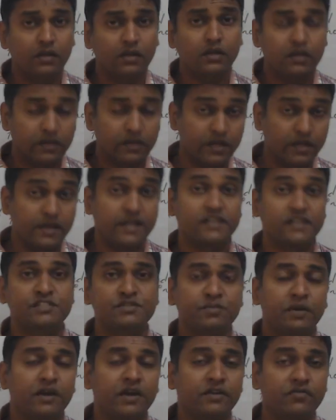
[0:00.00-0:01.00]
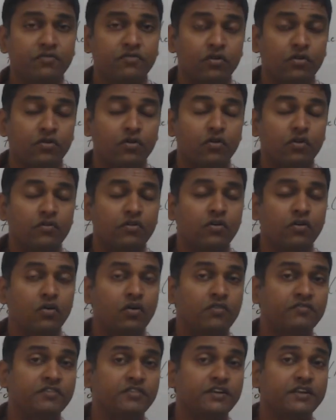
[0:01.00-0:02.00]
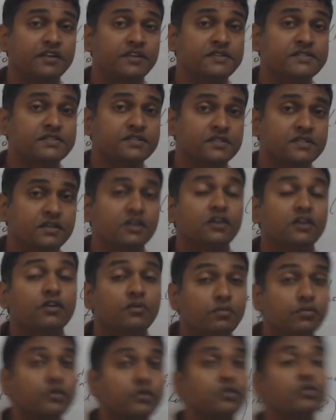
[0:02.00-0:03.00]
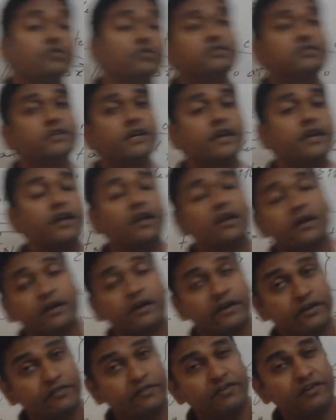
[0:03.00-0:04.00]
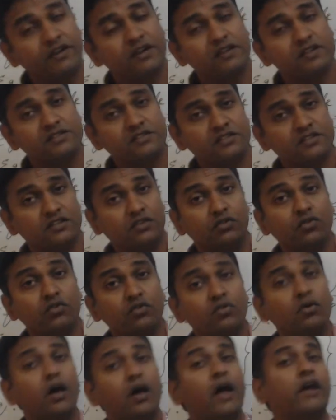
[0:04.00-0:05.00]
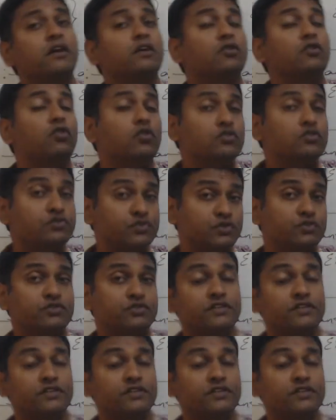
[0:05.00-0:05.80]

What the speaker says: The next part for of it is, because the net electric field is 0, I can also say